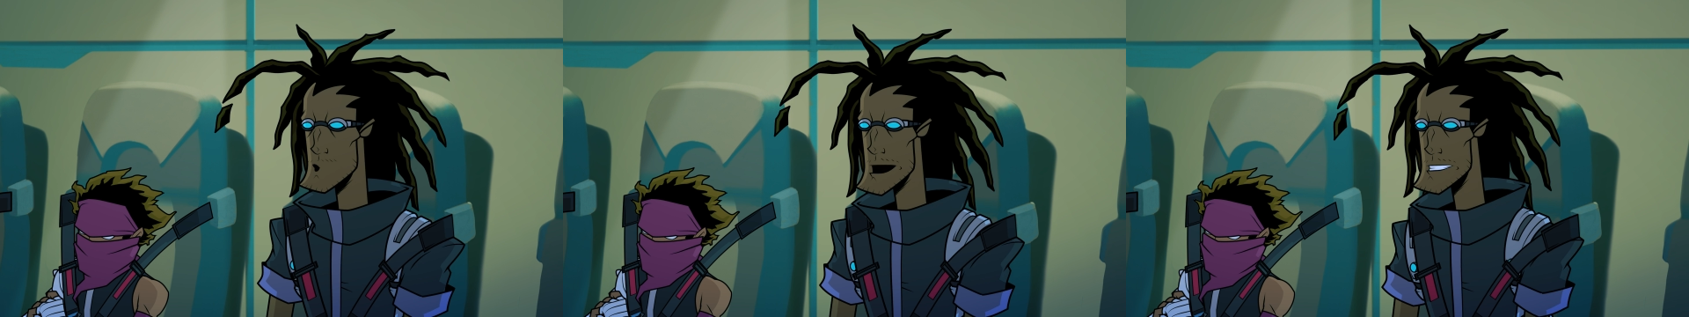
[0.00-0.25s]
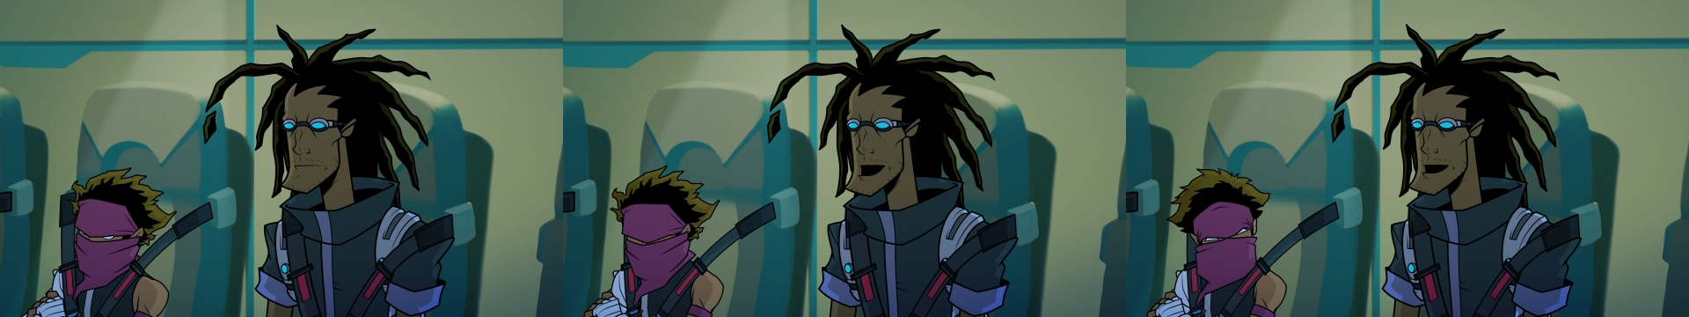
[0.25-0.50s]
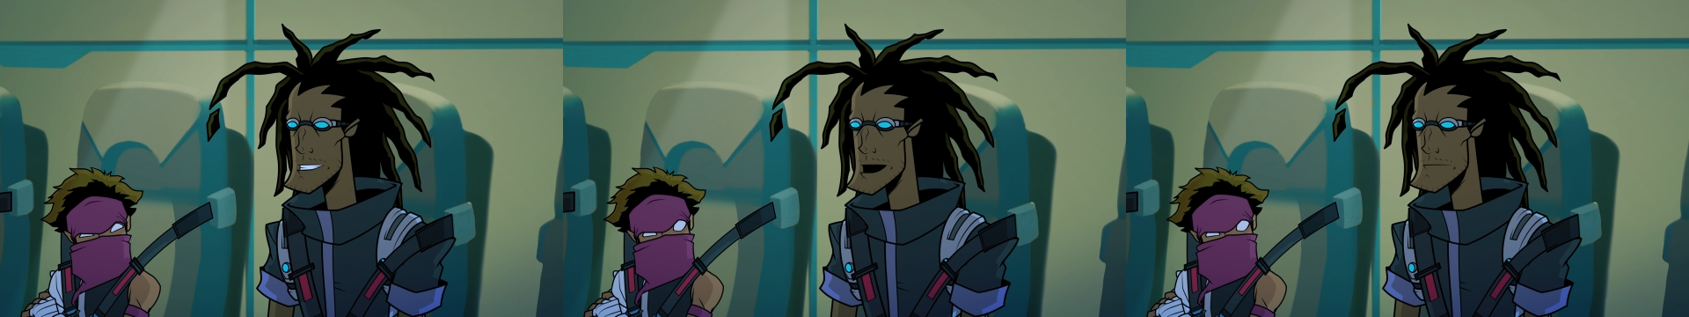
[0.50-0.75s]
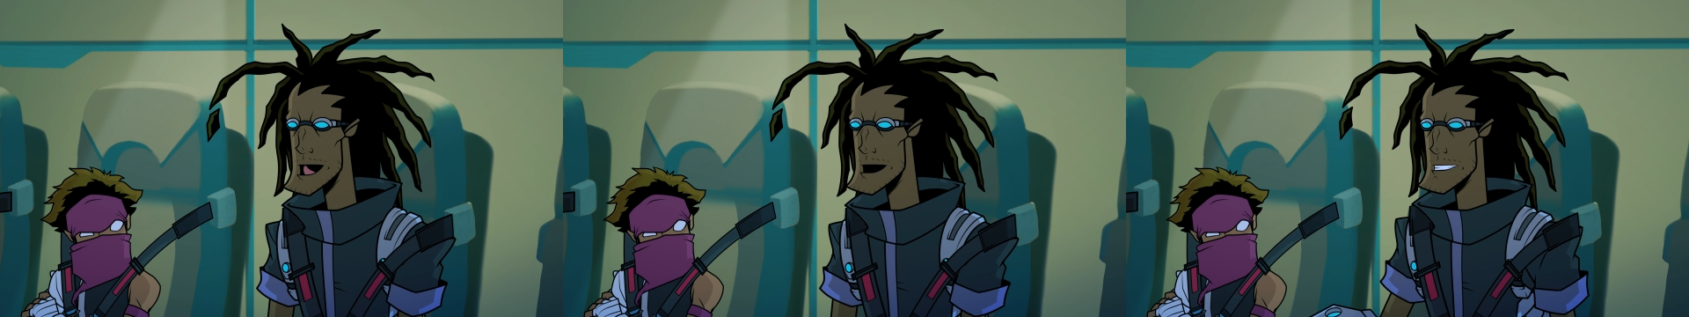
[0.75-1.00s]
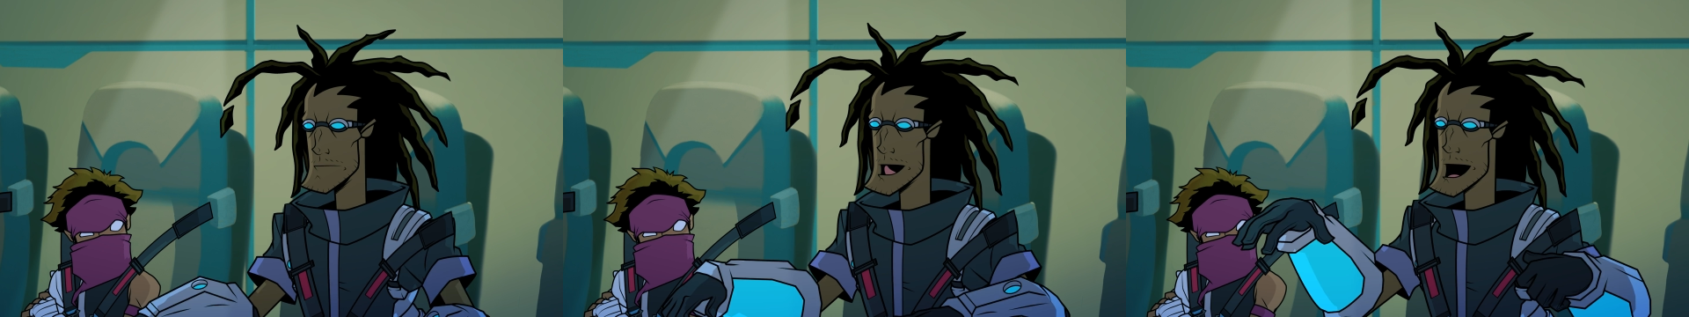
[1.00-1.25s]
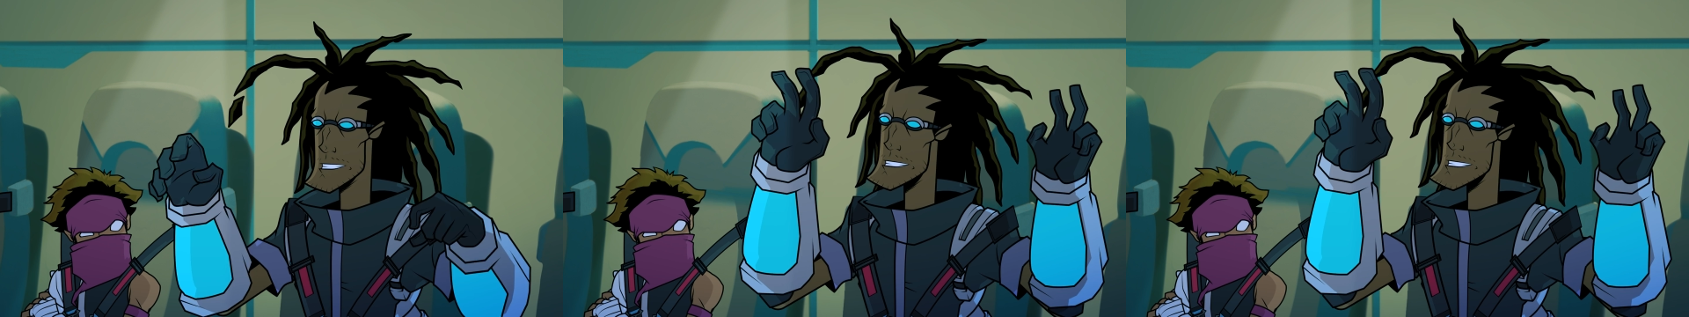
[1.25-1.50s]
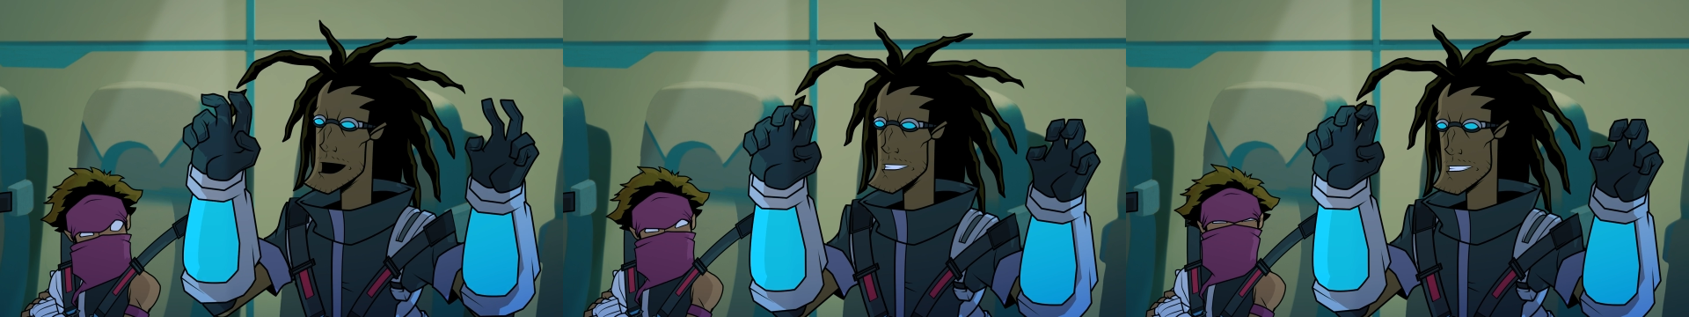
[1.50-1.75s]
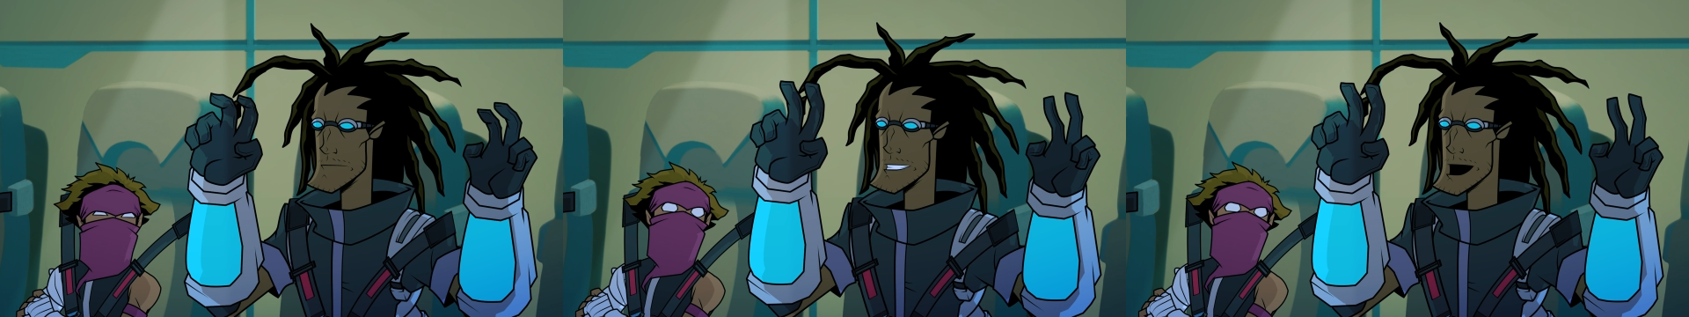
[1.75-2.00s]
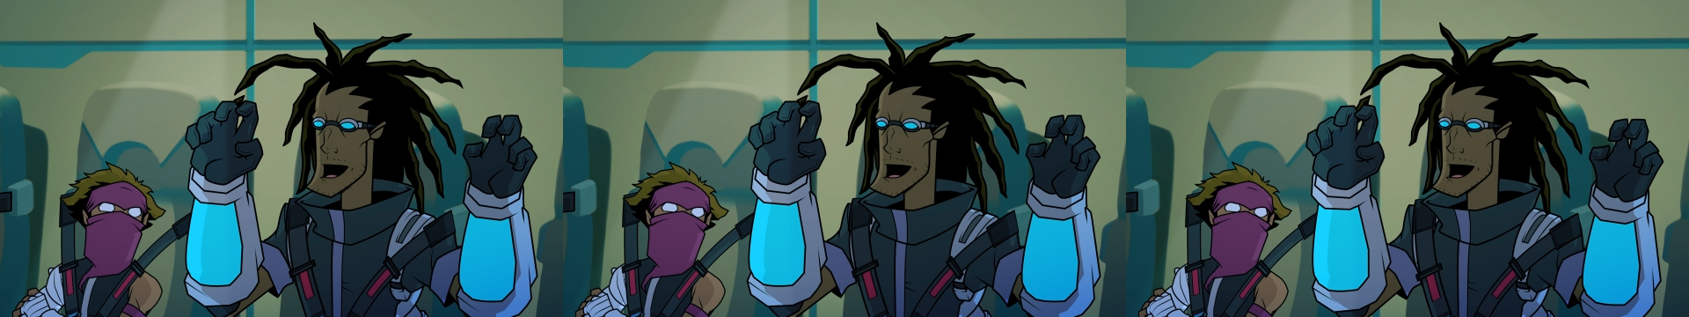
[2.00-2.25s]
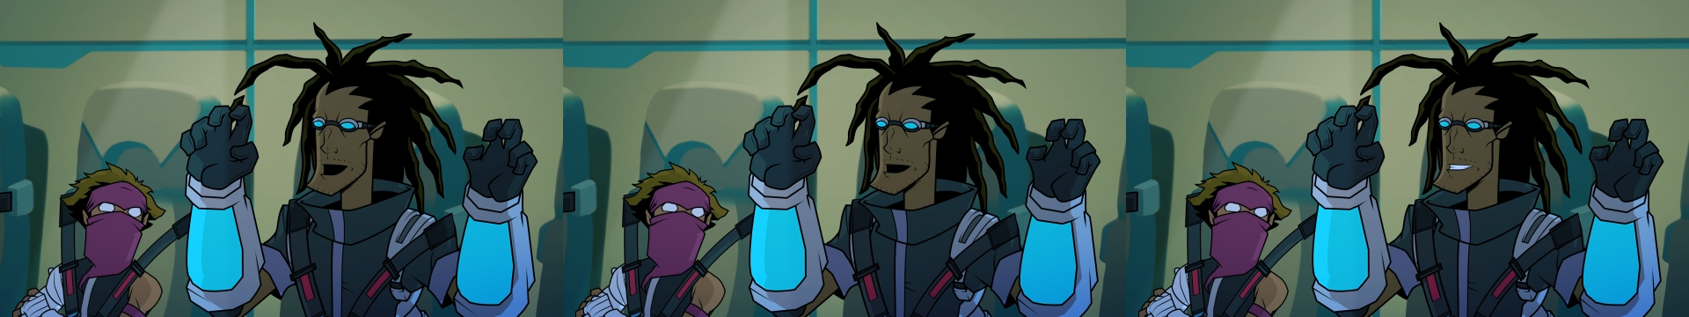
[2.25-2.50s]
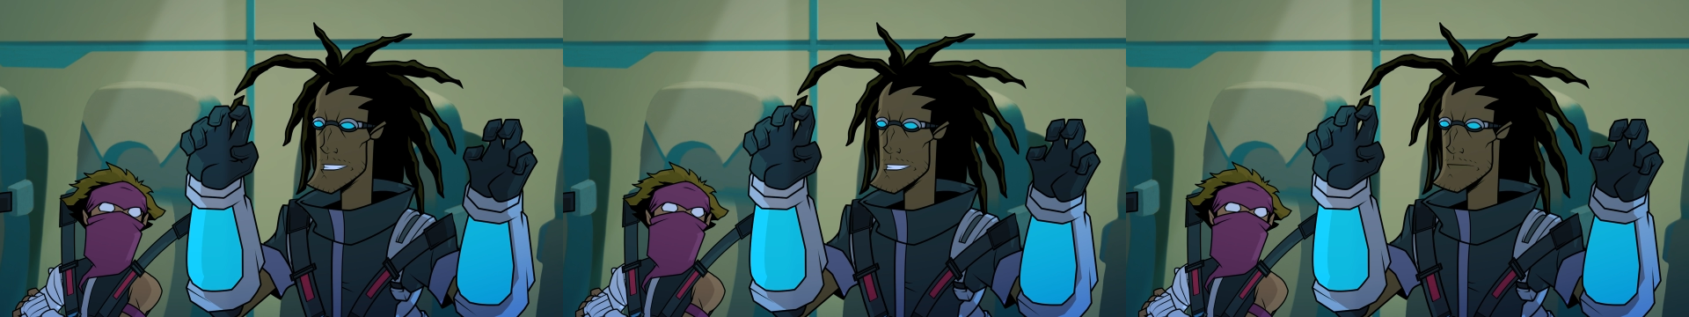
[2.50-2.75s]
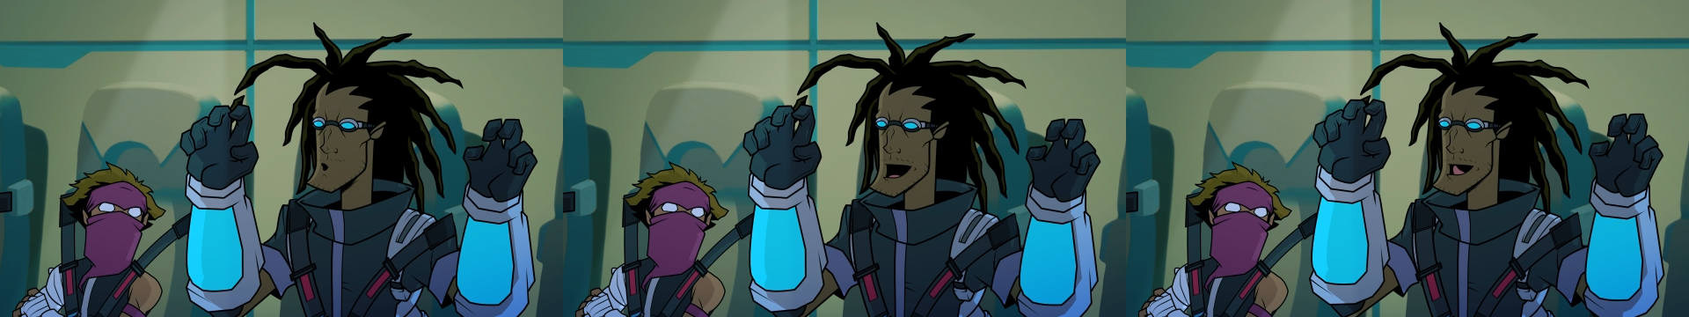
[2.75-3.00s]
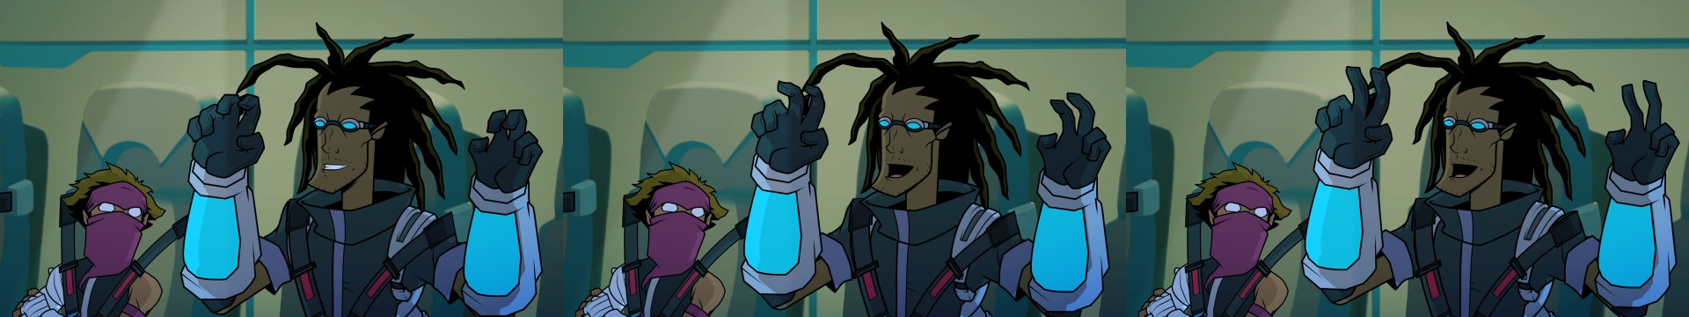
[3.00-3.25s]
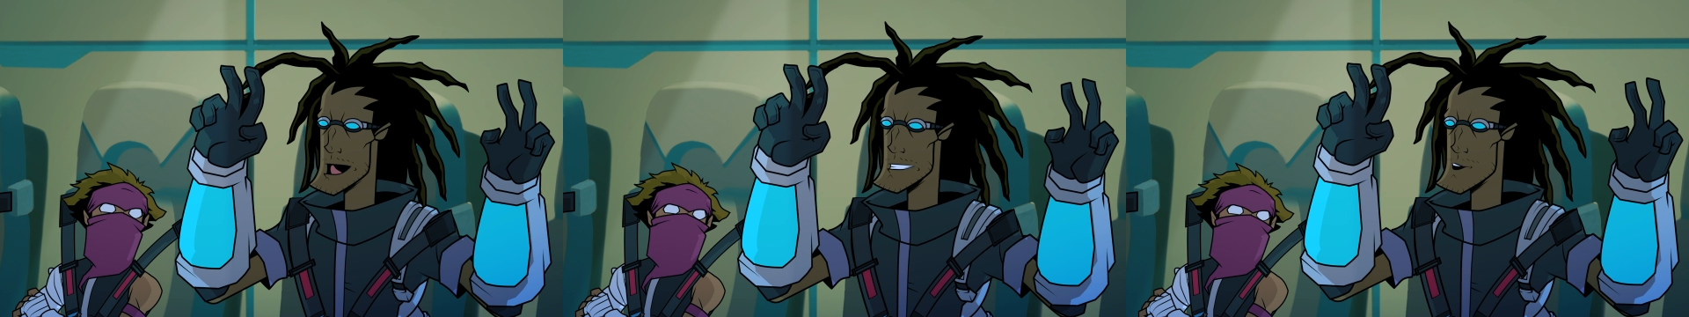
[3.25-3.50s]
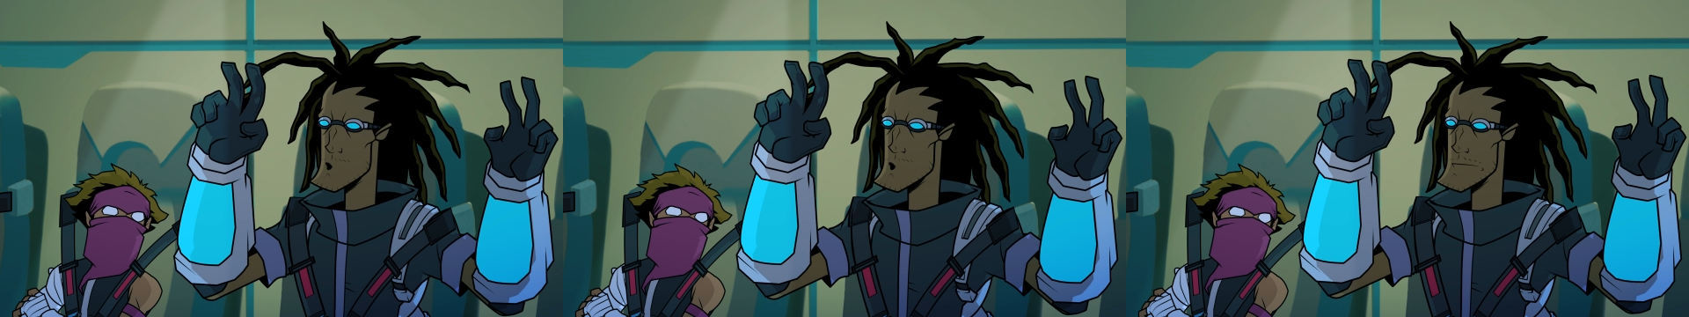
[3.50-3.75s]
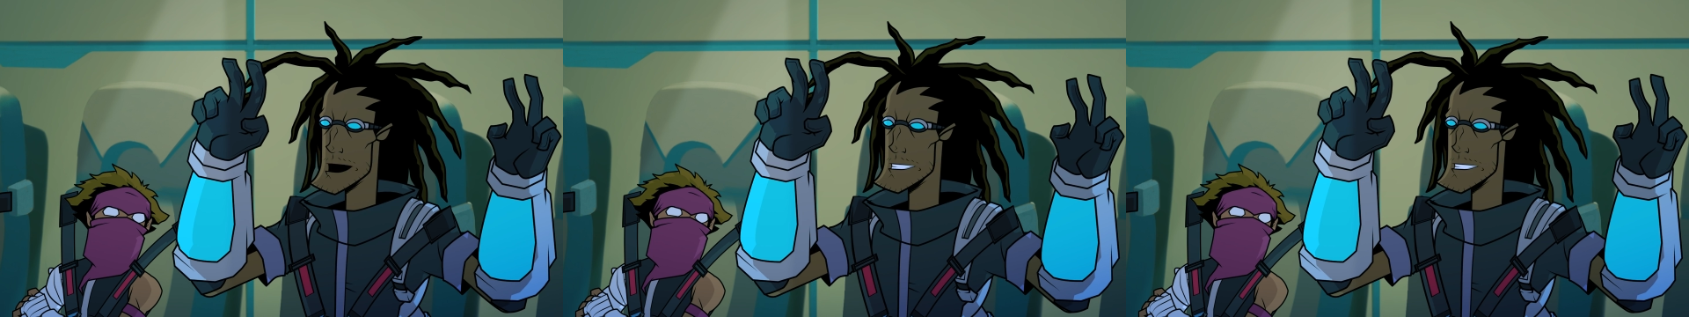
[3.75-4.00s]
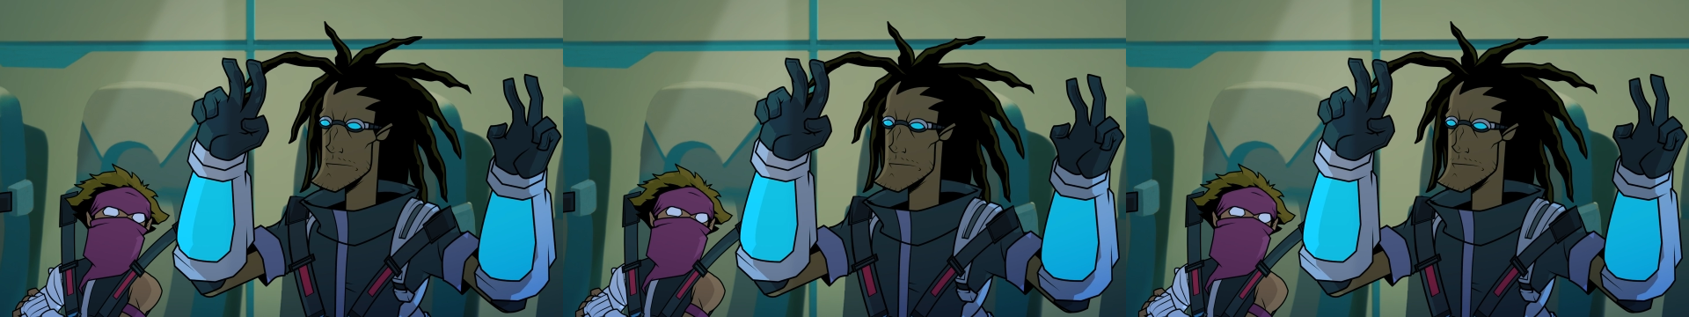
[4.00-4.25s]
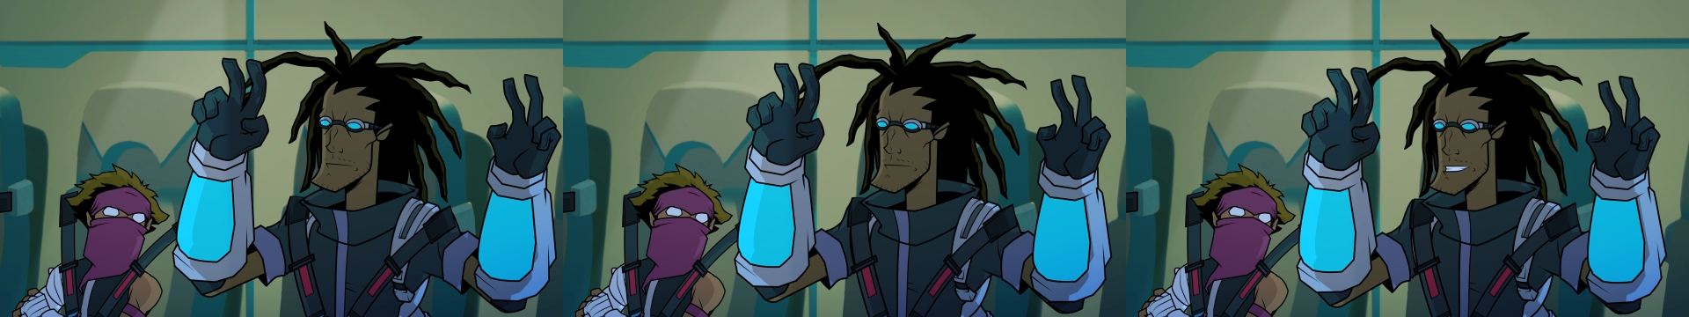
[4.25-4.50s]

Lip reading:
[unreadable: no face in view]